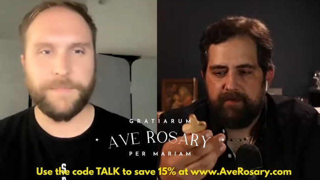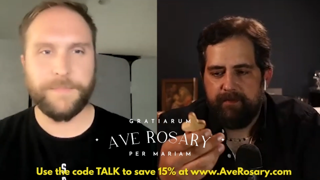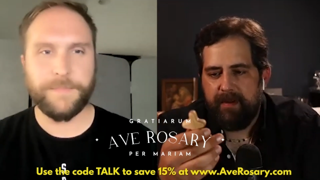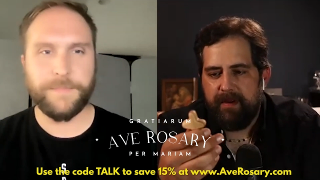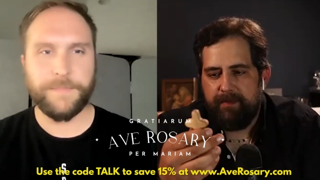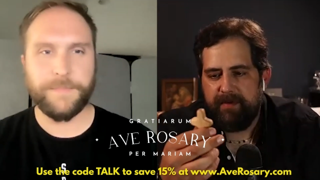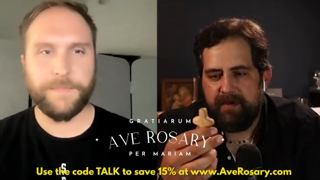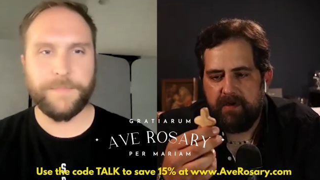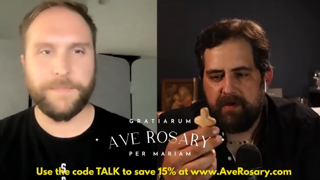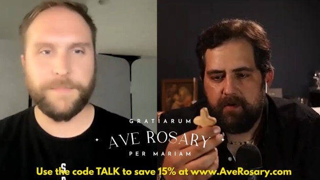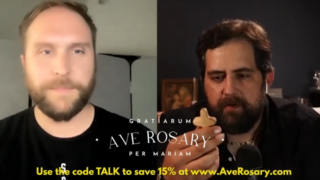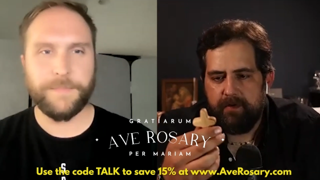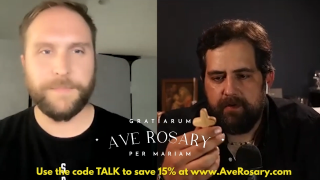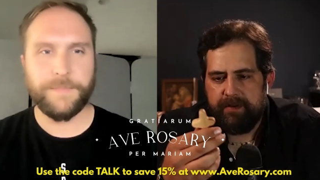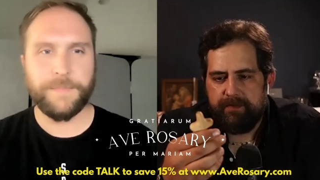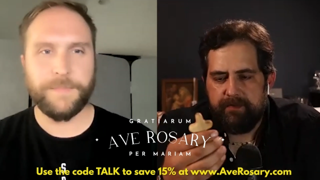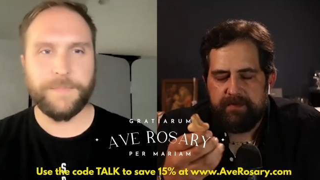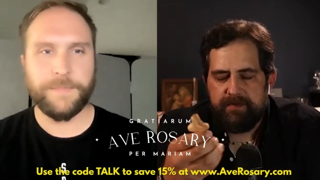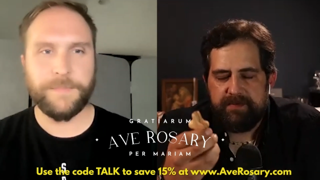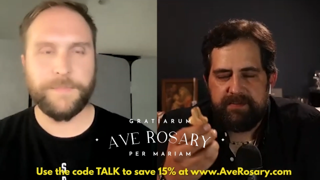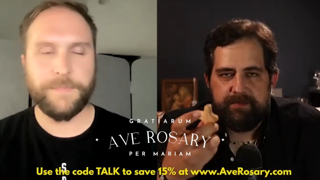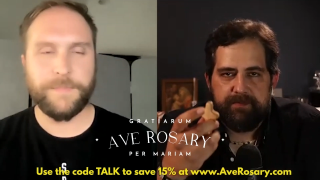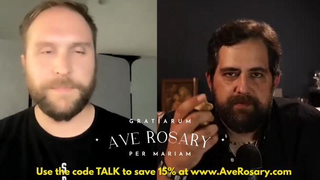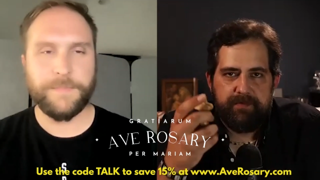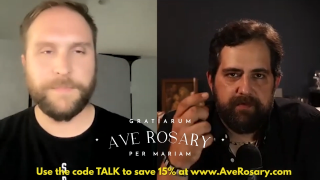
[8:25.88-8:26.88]
Speaker 1: you're maybe going
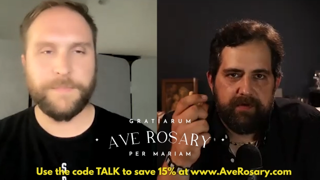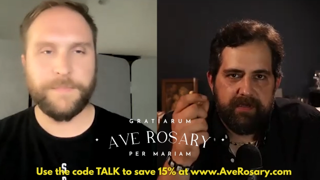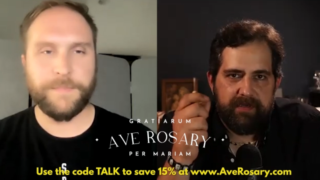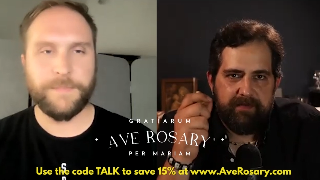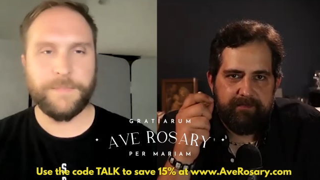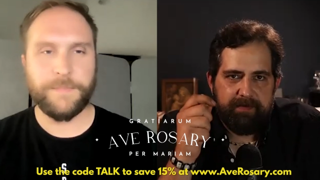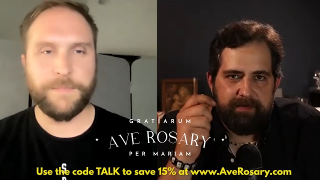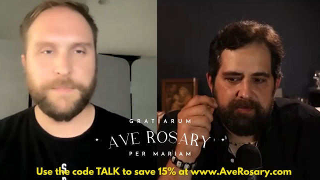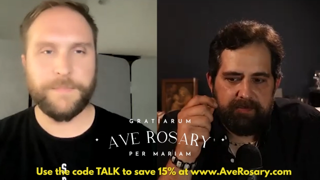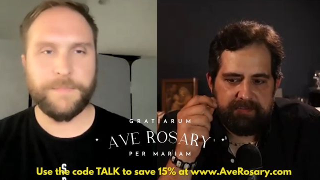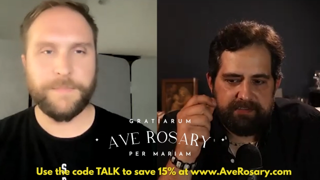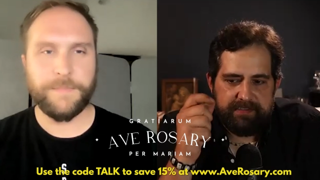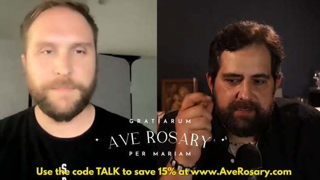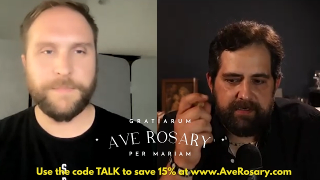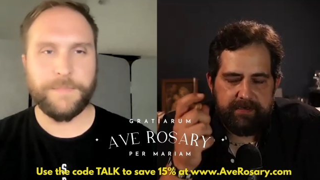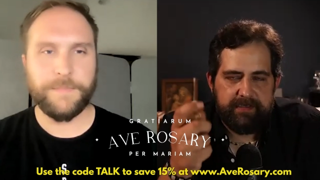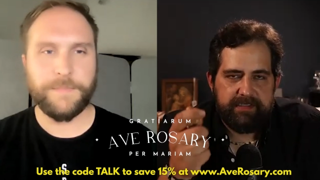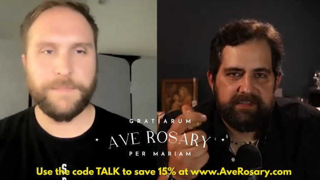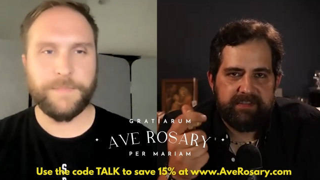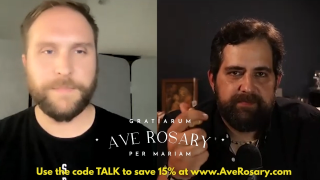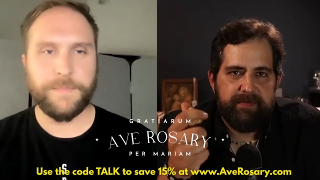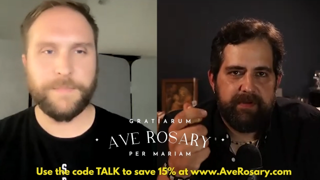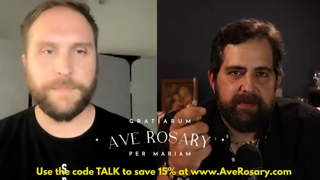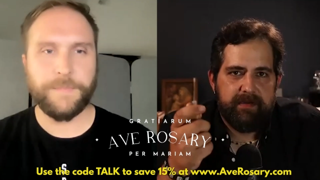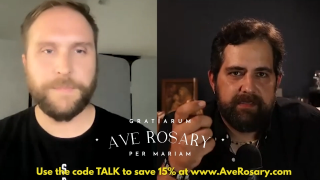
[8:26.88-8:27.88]
through some grief and you start
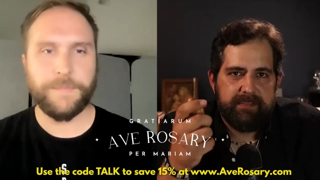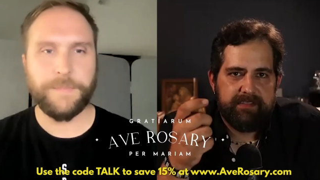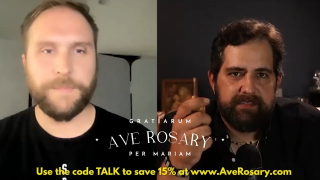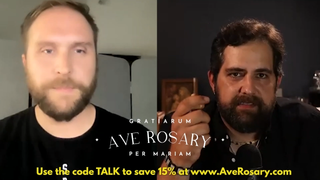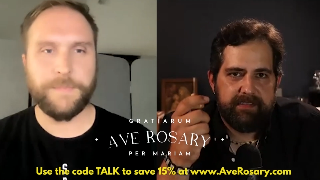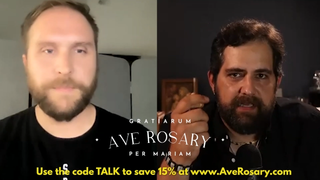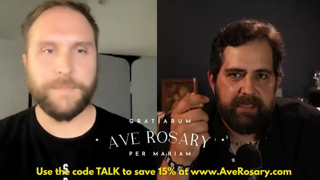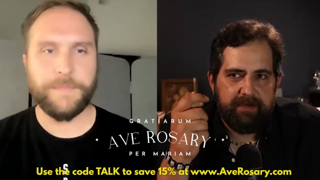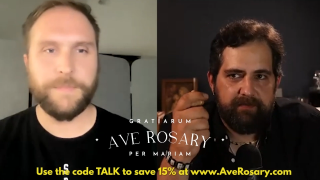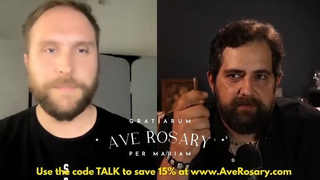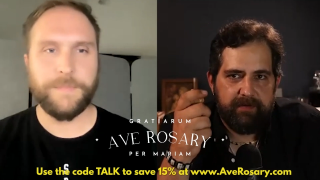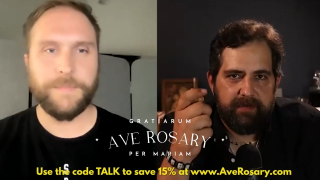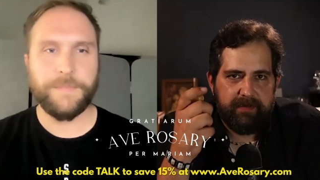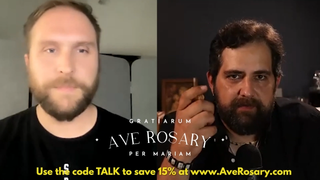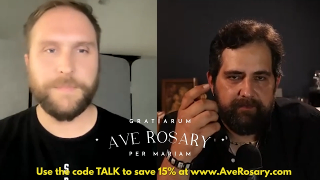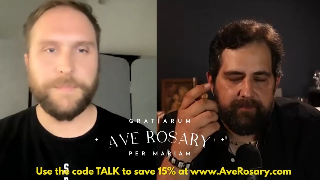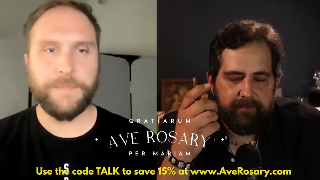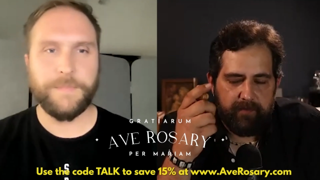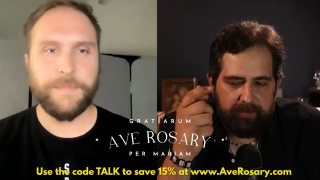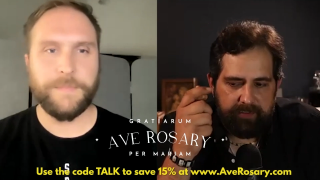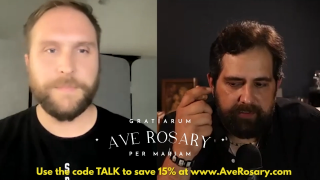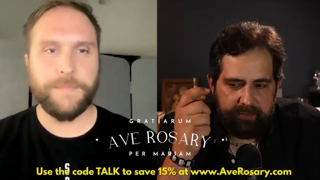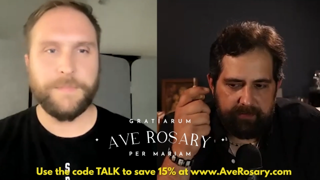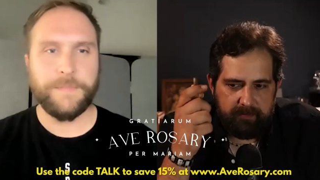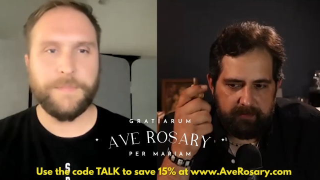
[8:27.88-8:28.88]
experiencing that grief,
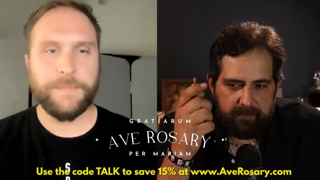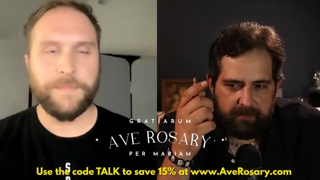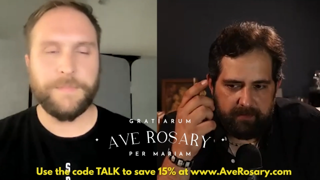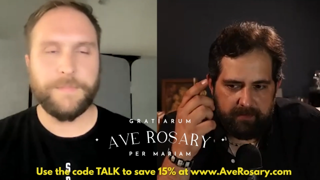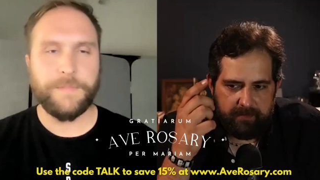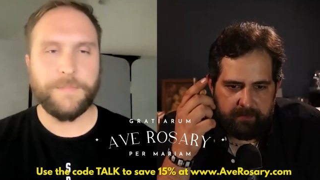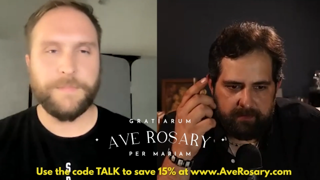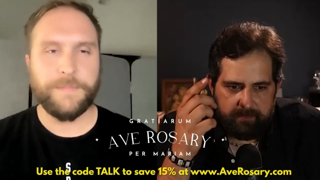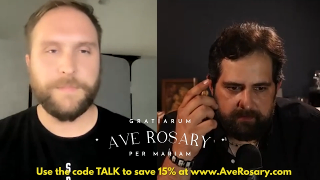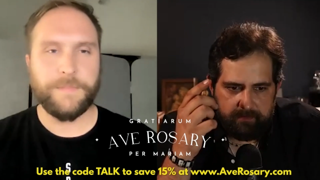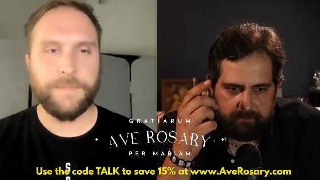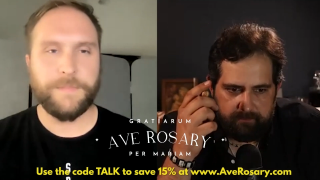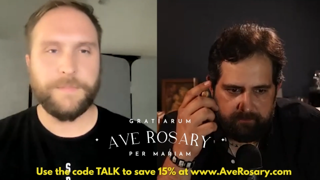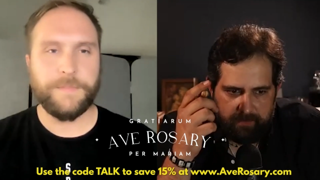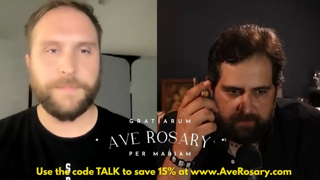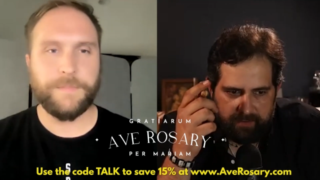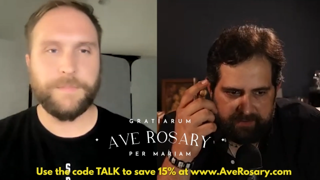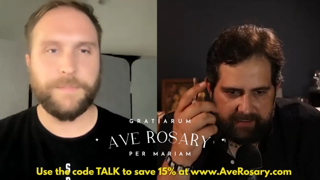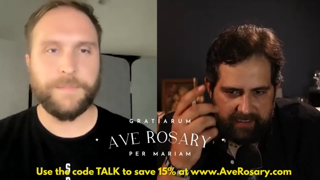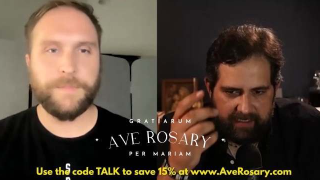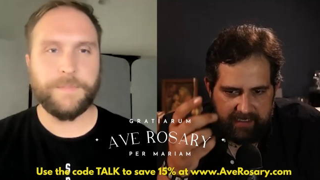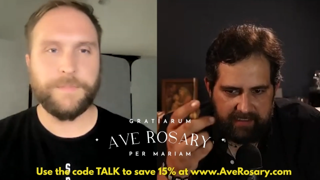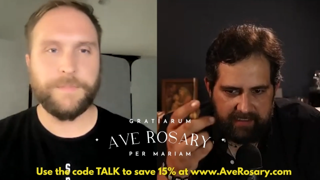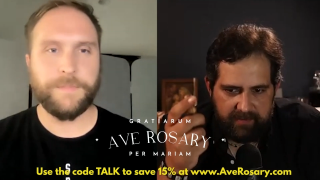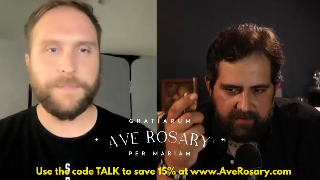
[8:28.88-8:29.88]
you can
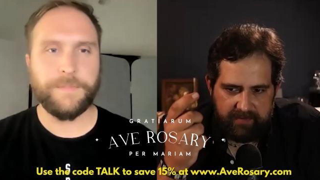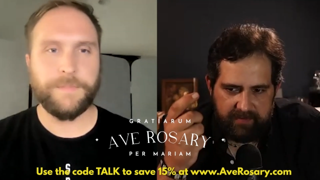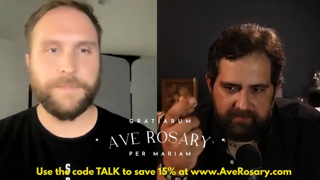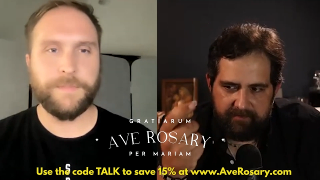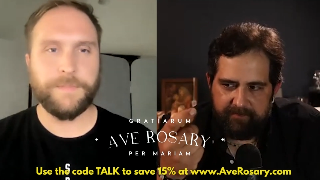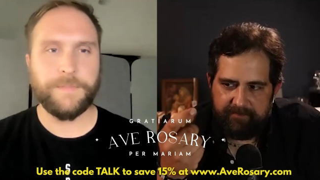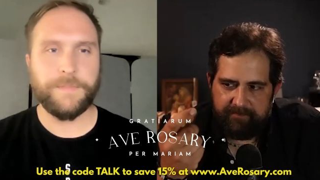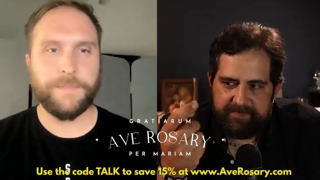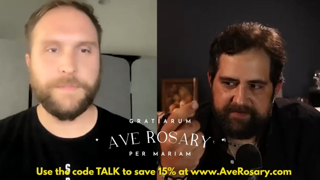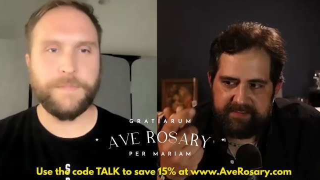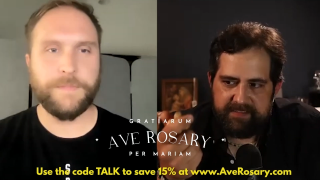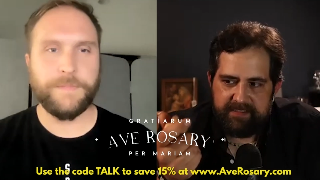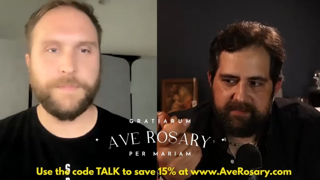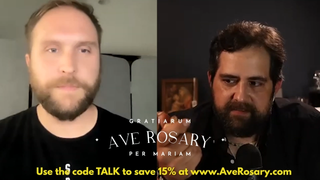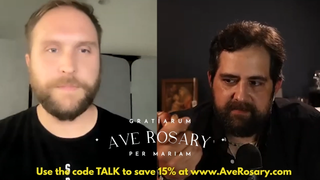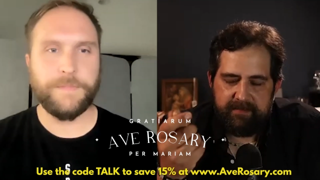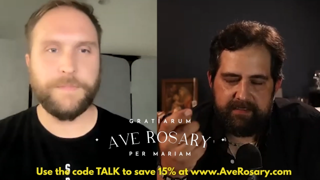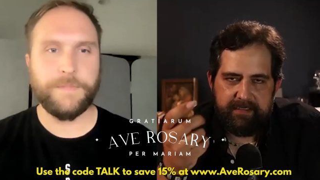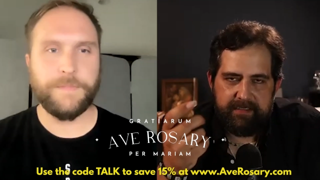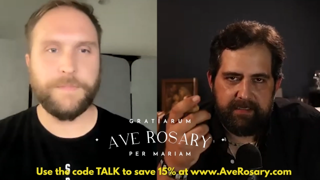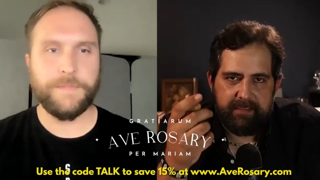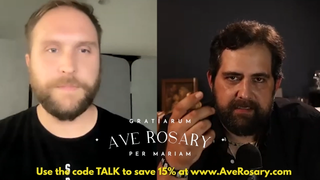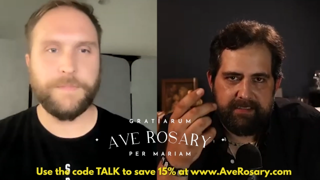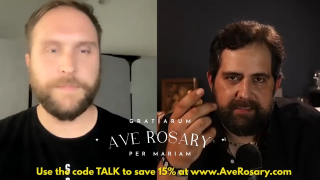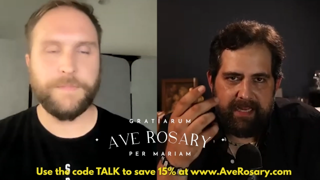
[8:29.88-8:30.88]

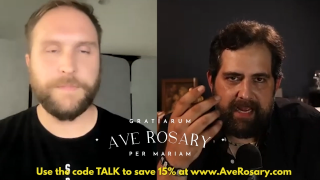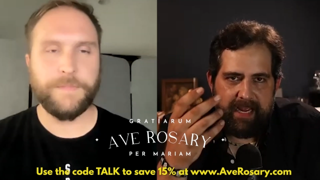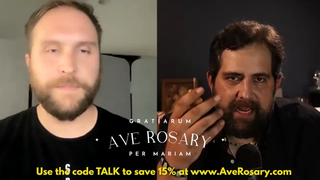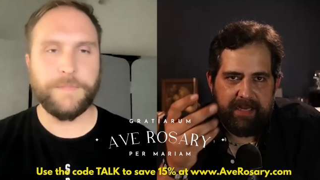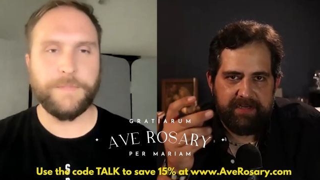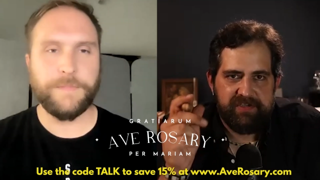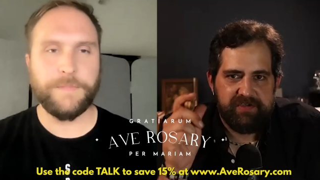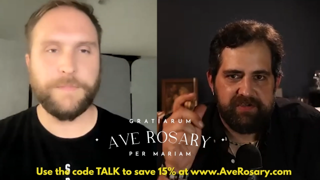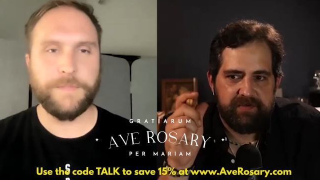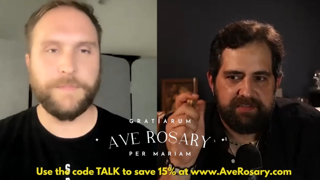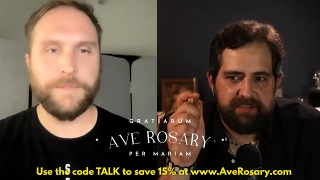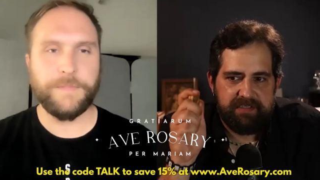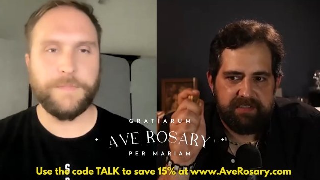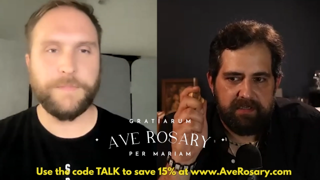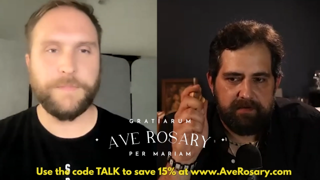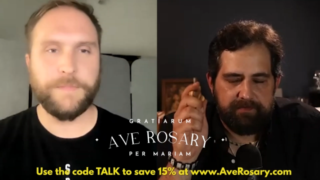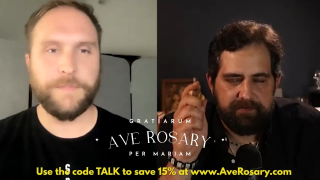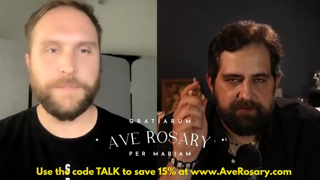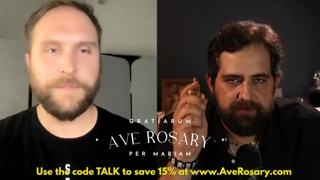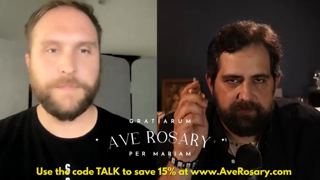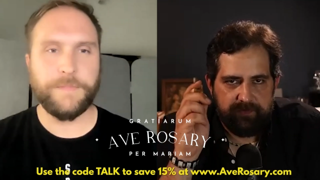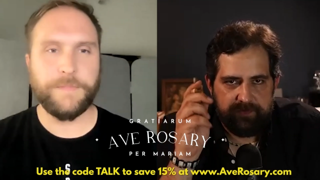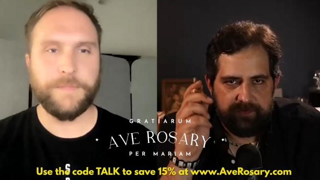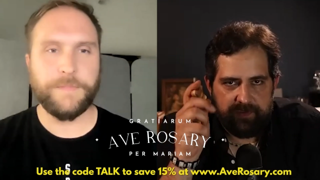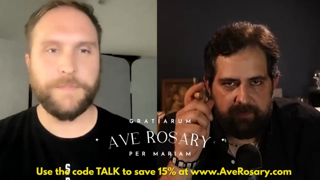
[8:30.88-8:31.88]
physically attach yourself to